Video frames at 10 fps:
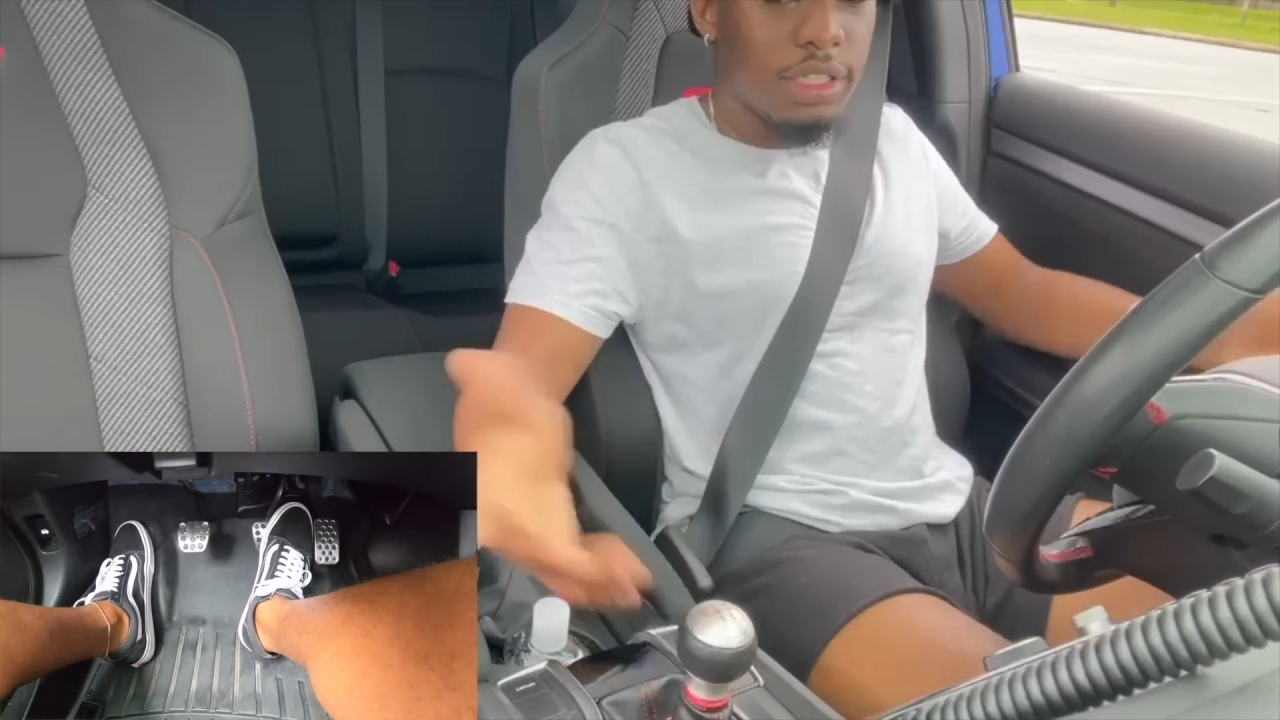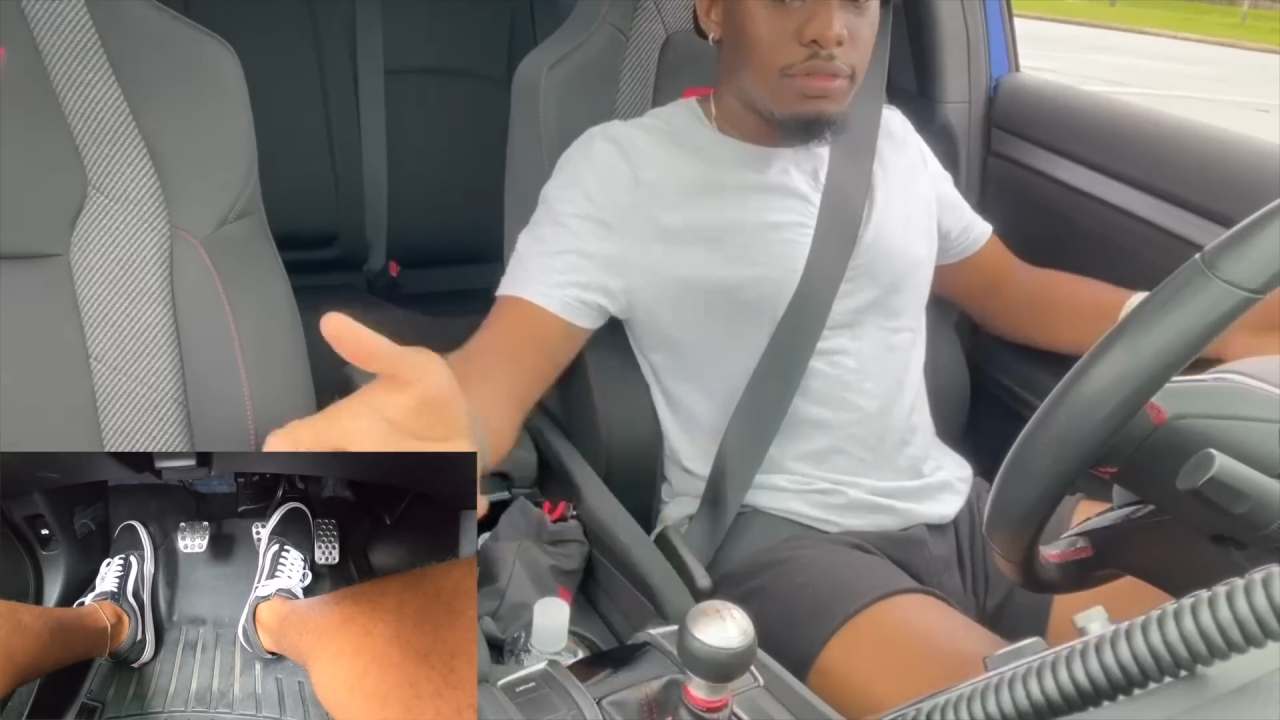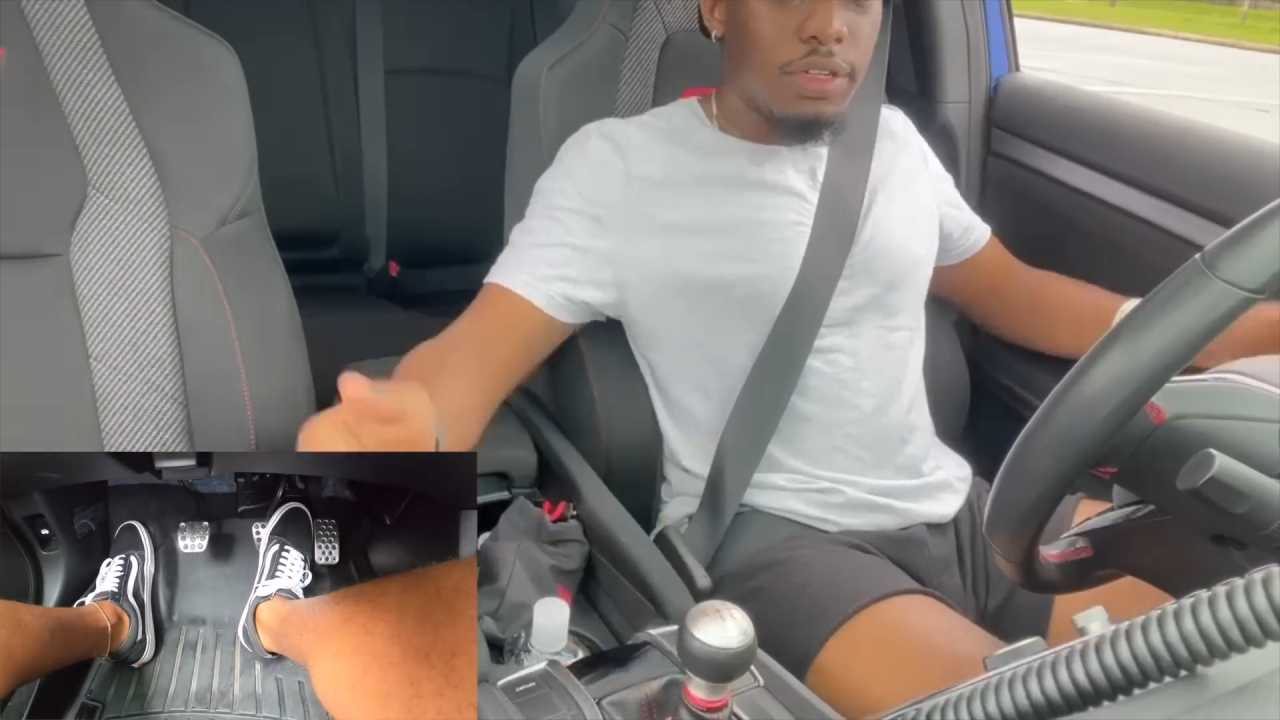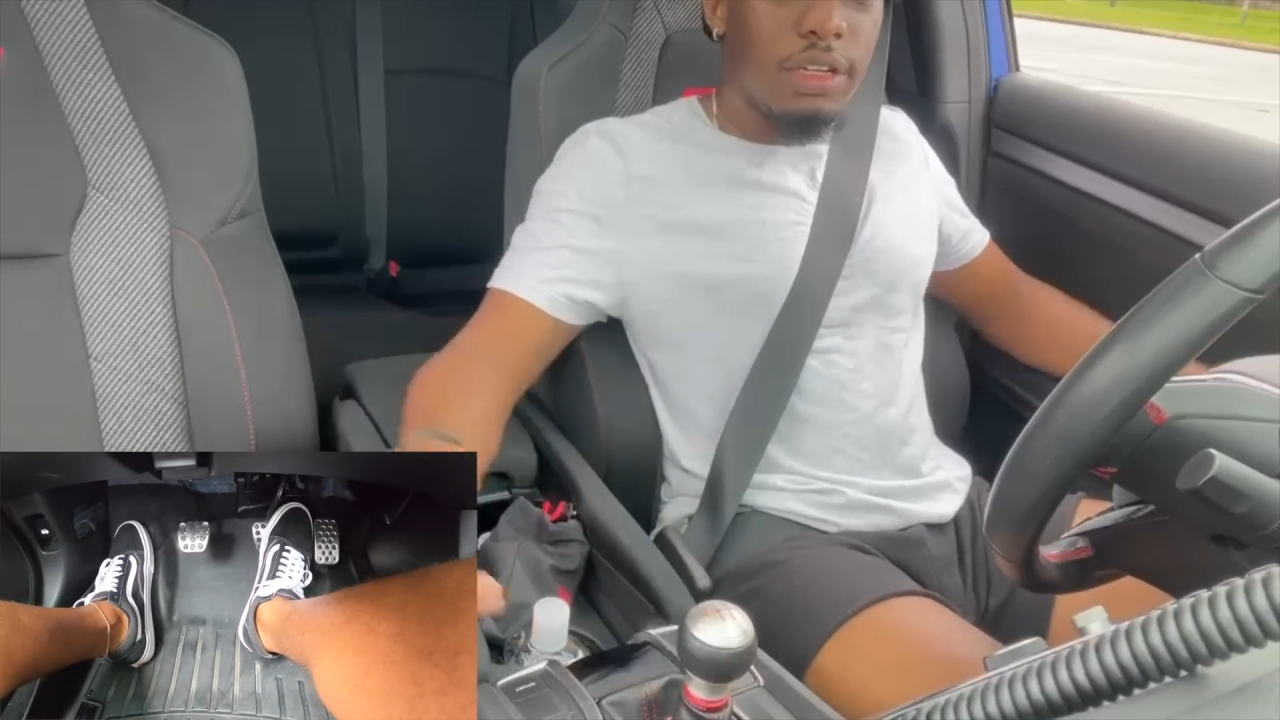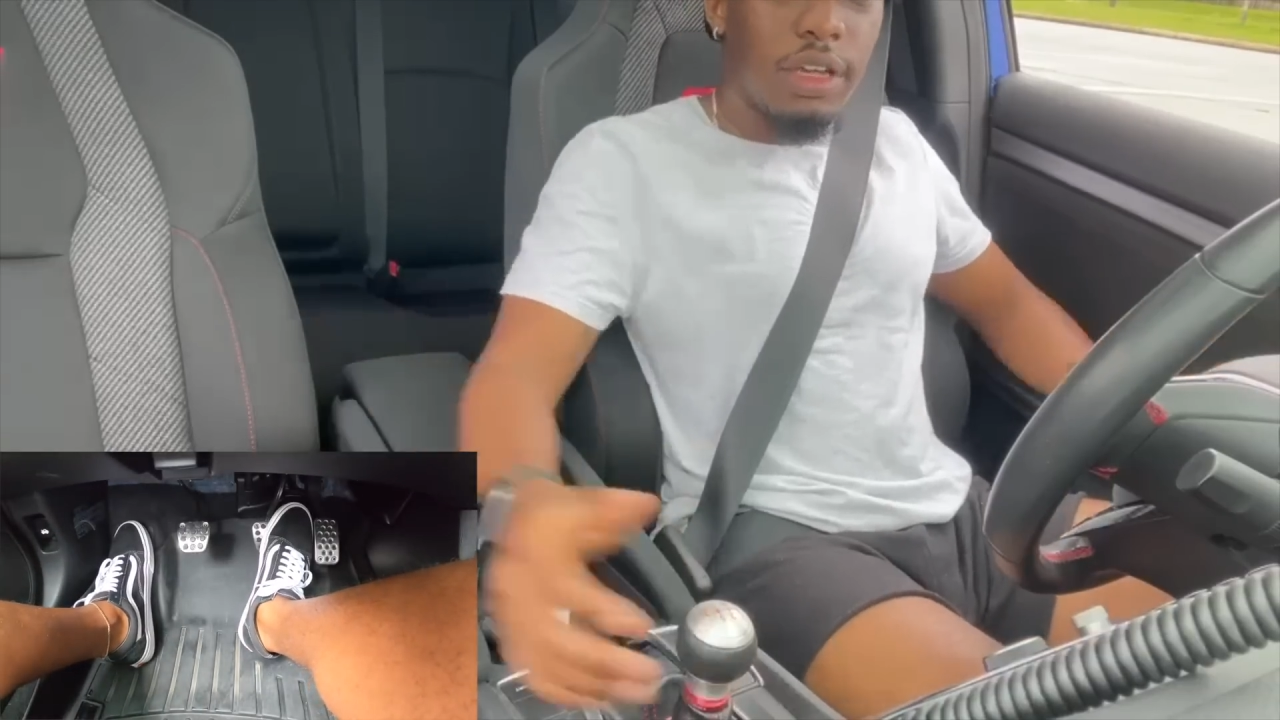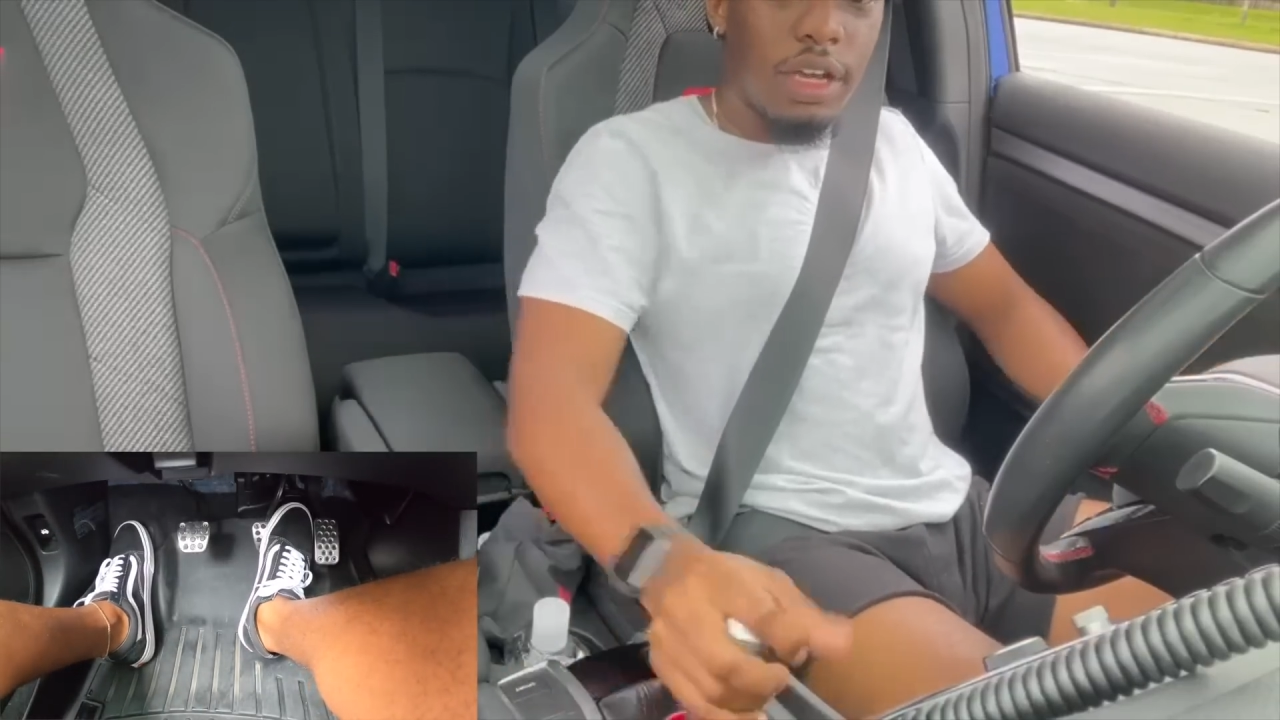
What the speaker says: and we're good